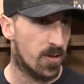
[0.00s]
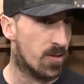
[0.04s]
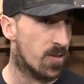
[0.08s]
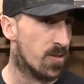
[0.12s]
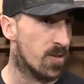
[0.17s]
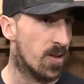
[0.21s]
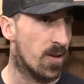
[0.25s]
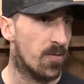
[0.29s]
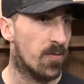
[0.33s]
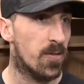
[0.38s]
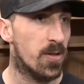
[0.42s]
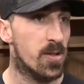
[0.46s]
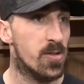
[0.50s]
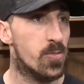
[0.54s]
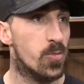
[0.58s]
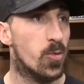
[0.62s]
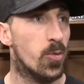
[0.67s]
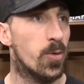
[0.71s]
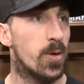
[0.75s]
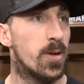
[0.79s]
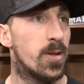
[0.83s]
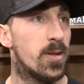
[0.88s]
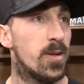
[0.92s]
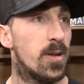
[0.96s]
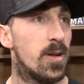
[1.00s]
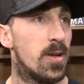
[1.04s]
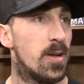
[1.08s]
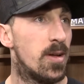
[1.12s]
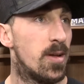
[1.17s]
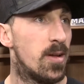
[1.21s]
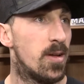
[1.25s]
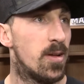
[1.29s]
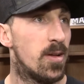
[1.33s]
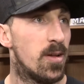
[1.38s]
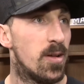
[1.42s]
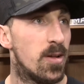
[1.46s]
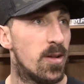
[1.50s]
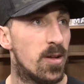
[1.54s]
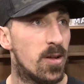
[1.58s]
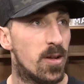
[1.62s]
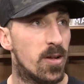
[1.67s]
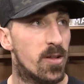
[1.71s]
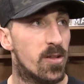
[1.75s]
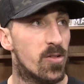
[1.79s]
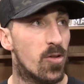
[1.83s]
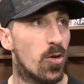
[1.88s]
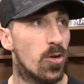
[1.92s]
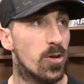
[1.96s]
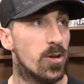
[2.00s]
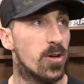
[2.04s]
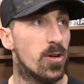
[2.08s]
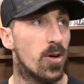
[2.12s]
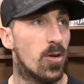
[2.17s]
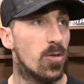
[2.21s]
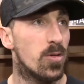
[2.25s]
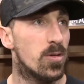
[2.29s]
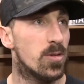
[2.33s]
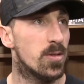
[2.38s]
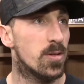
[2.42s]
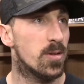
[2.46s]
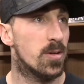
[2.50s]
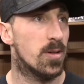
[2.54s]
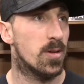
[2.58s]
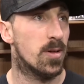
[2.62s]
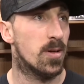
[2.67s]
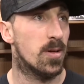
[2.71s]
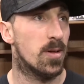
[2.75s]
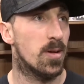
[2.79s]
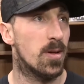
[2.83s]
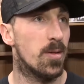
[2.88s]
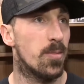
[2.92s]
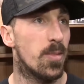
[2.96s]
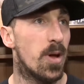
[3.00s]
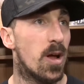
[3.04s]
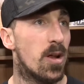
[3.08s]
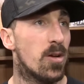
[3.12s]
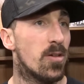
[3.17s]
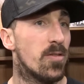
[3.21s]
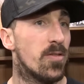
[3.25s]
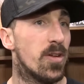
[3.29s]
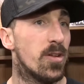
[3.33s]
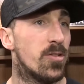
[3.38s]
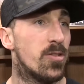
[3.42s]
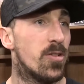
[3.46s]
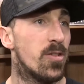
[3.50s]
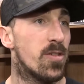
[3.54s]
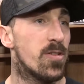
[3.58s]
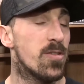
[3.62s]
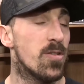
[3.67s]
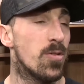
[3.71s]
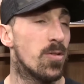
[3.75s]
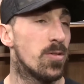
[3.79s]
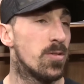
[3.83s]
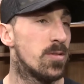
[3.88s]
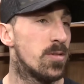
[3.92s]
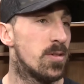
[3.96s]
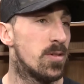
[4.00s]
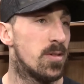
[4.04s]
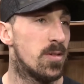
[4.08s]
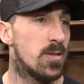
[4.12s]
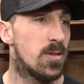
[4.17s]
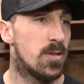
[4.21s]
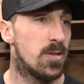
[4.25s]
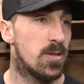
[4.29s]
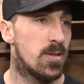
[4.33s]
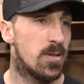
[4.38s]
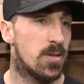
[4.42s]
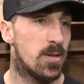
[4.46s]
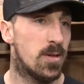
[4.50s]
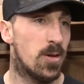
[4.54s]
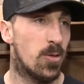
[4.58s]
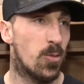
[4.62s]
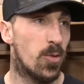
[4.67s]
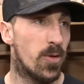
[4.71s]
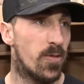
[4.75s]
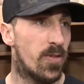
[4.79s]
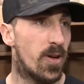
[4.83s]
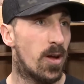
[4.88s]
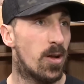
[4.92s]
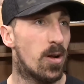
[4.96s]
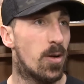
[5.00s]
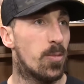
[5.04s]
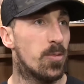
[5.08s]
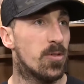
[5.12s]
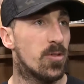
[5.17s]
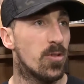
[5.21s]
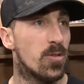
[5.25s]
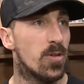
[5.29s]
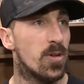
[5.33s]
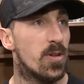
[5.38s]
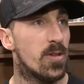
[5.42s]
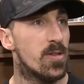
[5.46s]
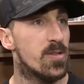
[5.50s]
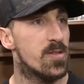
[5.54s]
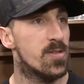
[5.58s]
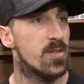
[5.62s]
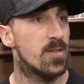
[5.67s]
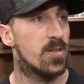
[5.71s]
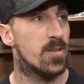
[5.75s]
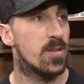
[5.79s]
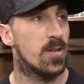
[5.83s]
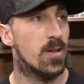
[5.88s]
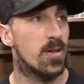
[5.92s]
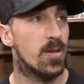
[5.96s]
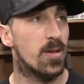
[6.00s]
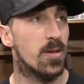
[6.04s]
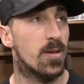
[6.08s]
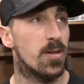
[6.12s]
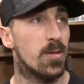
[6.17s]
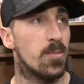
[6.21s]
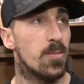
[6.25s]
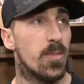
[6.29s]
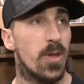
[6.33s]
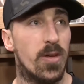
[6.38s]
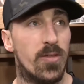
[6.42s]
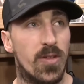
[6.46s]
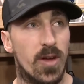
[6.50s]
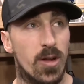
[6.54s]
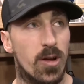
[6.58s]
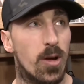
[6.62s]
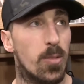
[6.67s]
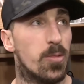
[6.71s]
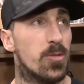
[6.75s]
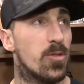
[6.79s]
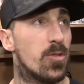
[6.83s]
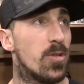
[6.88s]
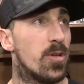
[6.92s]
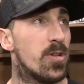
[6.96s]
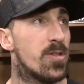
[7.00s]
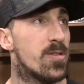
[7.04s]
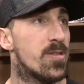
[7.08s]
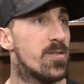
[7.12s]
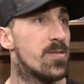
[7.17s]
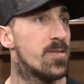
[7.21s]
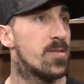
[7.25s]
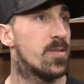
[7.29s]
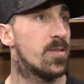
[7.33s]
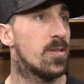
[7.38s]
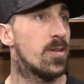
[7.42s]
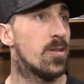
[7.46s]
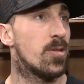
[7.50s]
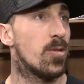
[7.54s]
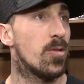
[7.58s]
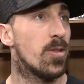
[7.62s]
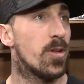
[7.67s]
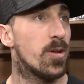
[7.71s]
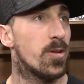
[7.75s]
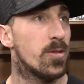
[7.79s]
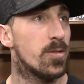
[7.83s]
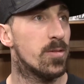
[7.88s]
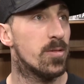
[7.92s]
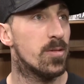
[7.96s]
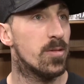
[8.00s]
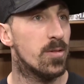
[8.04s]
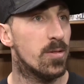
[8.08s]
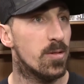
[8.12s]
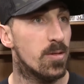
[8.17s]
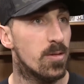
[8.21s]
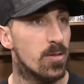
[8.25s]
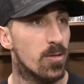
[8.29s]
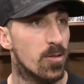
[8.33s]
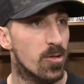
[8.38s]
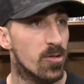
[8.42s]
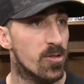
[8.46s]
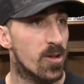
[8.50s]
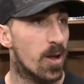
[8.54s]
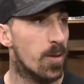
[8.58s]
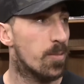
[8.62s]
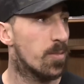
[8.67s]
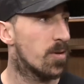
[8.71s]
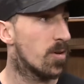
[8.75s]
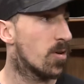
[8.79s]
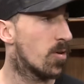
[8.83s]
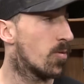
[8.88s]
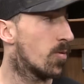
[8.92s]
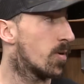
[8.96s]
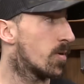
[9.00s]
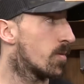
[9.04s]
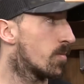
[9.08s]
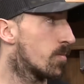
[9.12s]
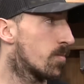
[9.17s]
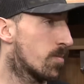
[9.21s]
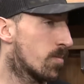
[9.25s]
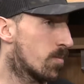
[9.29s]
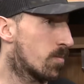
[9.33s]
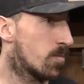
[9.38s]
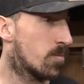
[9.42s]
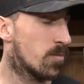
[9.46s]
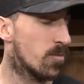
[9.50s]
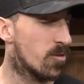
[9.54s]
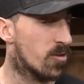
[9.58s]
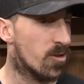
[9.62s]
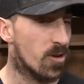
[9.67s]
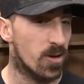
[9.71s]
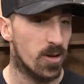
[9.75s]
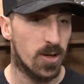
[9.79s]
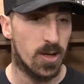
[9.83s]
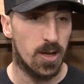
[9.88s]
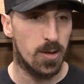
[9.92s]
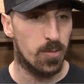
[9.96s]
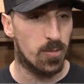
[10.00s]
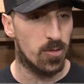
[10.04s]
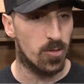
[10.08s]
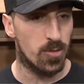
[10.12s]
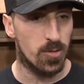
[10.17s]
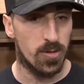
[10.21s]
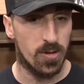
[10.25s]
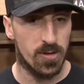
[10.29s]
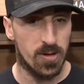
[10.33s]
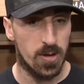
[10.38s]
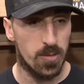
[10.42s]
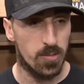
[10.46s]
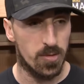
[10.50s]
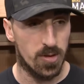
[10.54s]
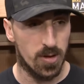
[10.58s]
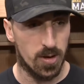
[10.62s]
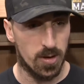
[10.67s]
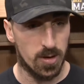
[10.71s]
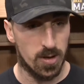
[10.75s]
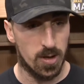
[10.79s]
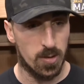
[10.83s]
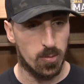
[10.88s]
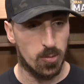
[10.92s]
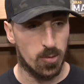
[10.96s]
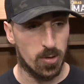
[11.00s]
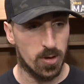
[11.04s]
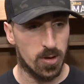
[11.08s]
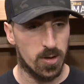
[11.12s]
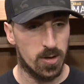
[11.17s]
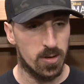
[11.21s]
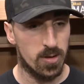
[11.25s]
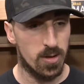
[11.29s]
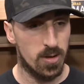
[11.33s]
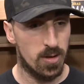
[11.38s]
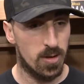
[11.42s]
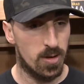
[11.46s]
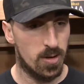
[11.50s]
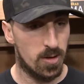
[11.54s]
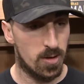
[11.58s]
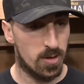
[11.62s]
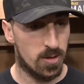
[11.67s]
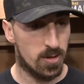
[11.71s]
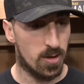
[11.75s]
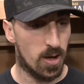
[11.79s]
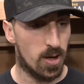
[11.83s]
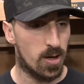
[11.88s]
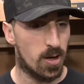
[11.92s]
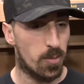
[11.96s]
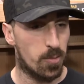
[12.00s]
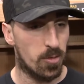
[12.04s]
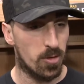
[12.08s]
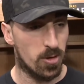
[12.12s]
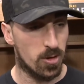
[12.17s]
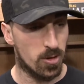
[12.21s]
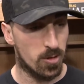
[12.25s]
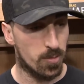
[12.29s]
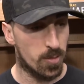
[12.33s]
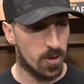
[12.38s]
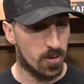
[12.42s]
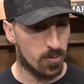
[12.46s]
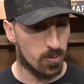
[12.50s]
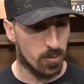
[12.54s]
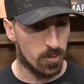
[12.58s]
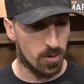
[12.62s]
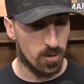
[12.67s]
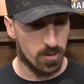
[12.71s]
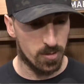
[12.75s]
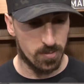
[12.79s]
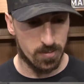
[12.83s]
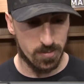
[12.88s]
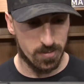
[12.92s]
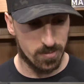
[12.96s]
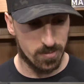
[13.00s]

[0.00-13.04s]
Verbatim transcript: It's the difference between scoring and don't. Uh, matter of inches. So uh, we've had opportunities. Um, they've had opportunities. You know, they're they're just happen to go in. Just got to keep doing the same thing, keep working, tighten up a little bit. We're not.